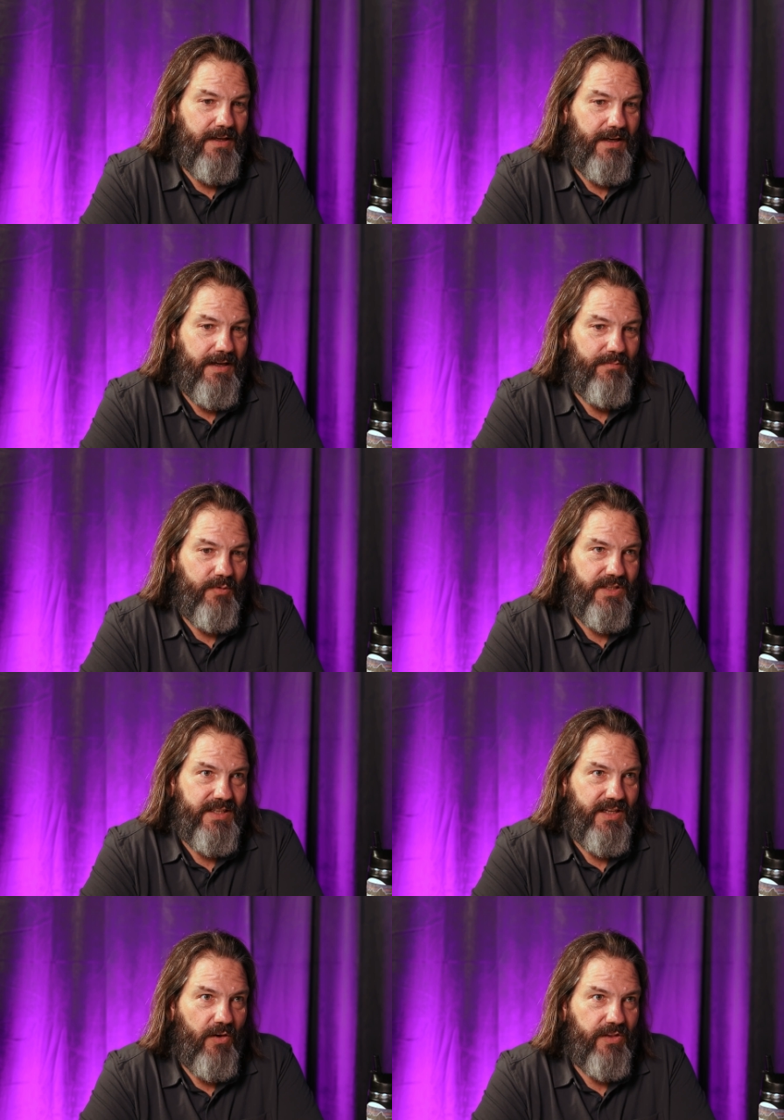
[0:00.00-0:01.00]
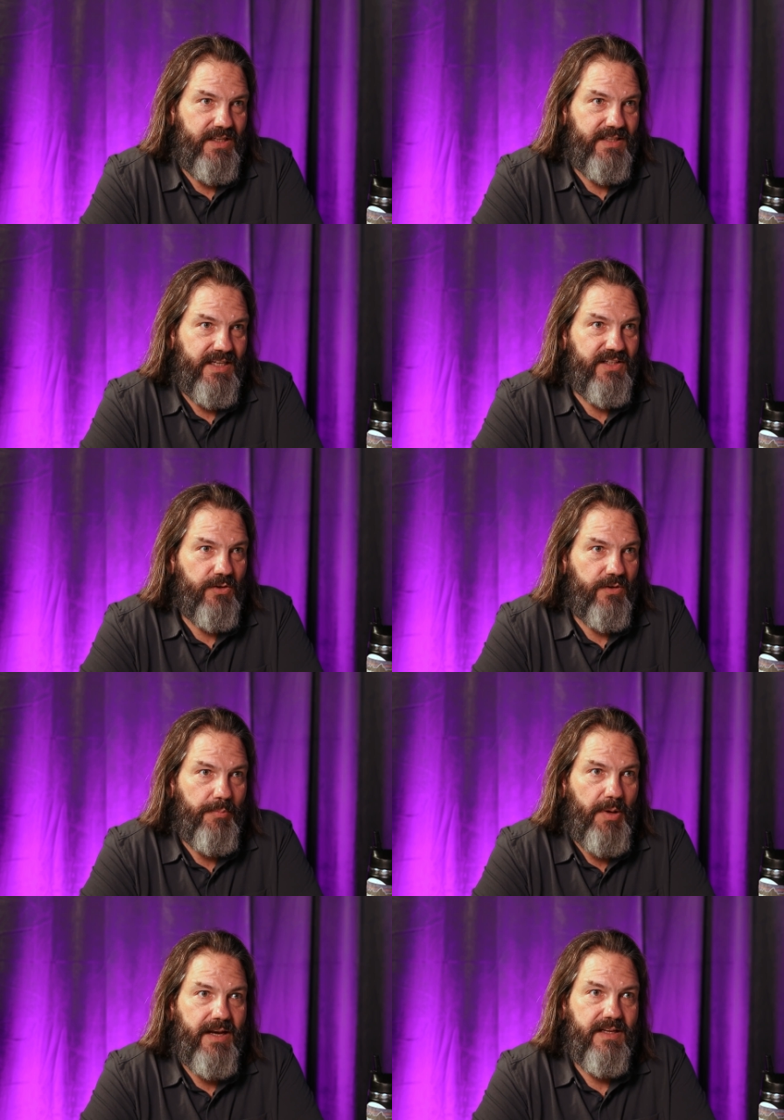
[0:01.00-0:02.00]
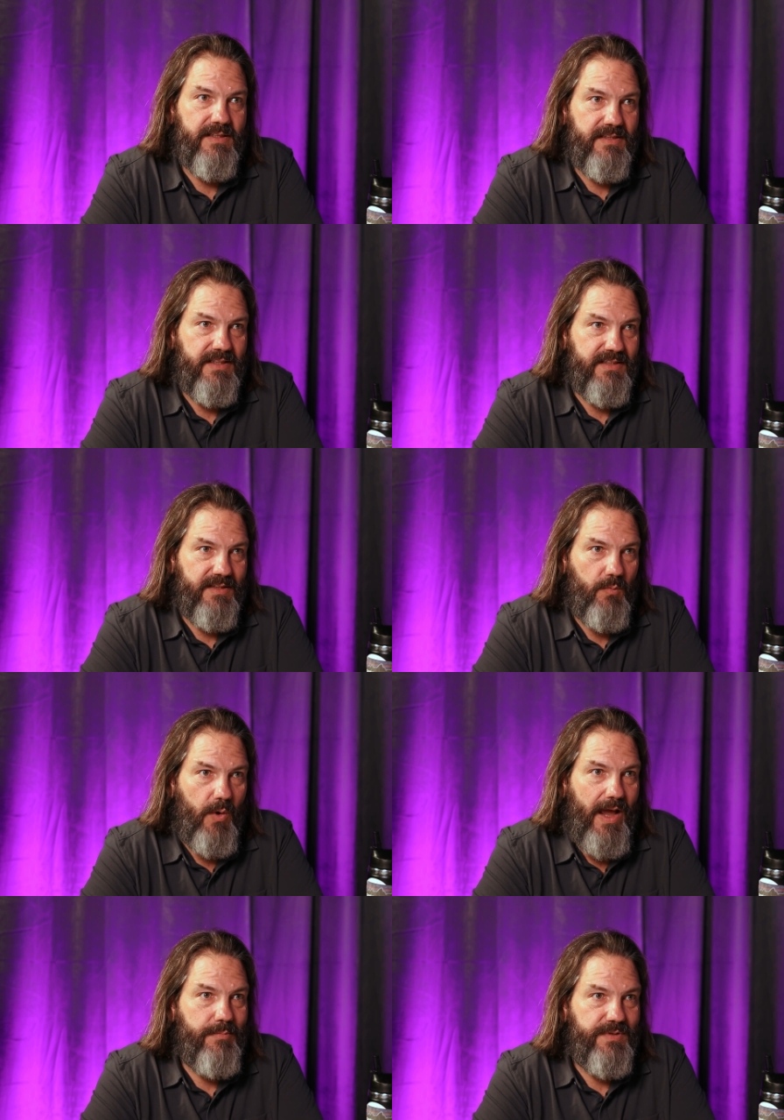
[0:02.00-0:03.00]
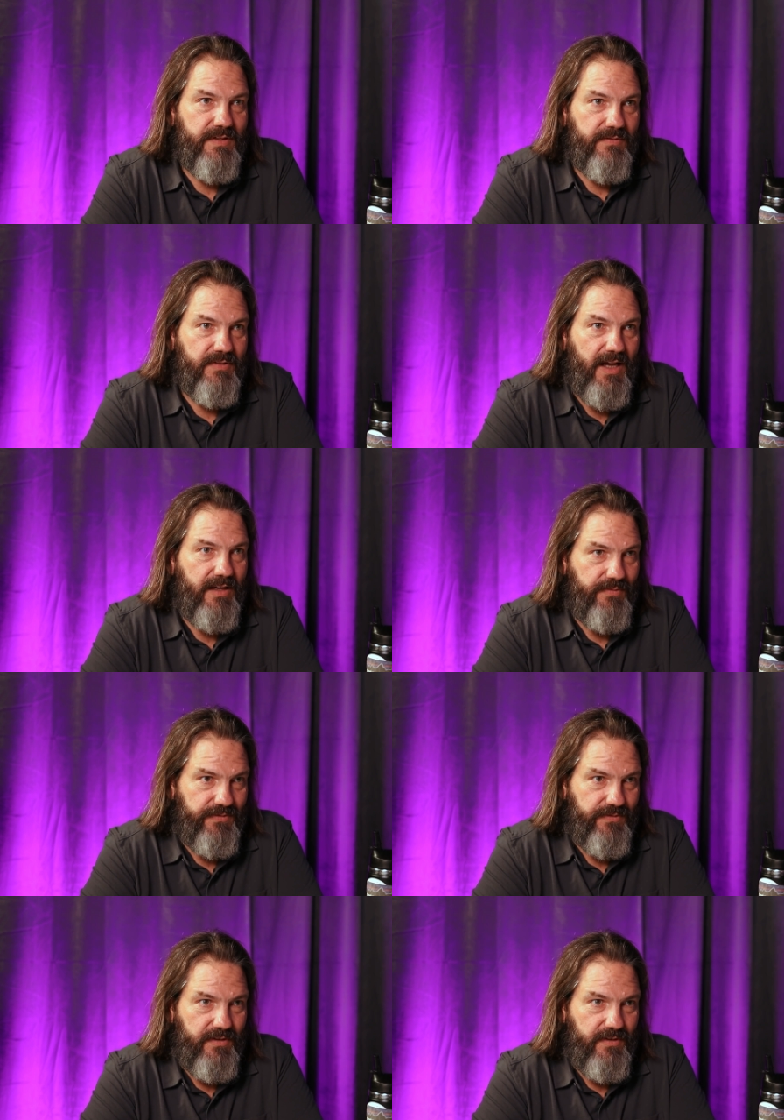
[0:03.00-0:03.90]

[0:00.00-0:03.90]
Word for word: Um, we see all these interdependencies and webs of life